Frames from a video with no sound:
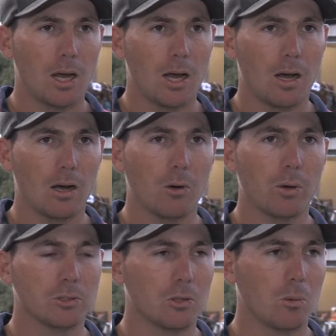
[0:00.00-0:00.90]
uh, I
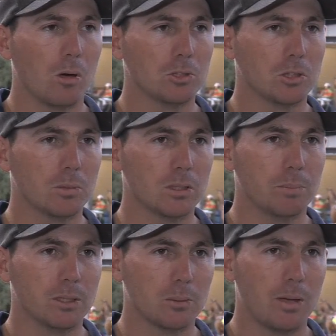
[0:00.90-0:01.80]
always sort of watched them, and
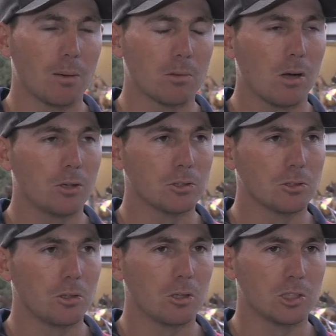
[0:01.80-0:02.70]
but to be up close and
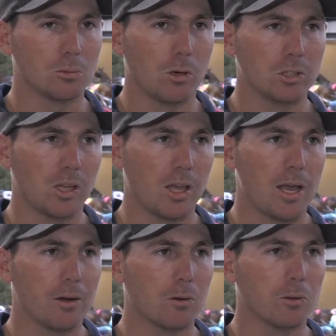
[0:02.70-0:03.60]
sort of just watch how they
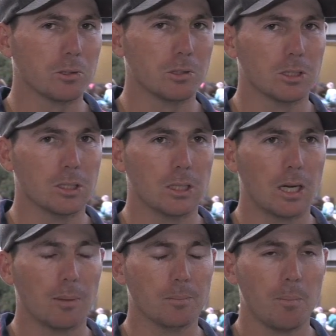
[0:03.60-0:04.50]
handle horses and,
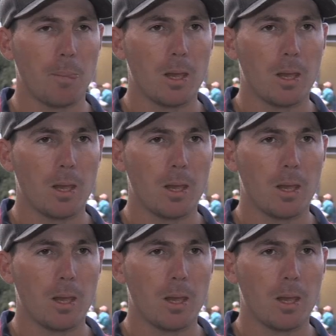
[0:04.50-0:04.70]
um,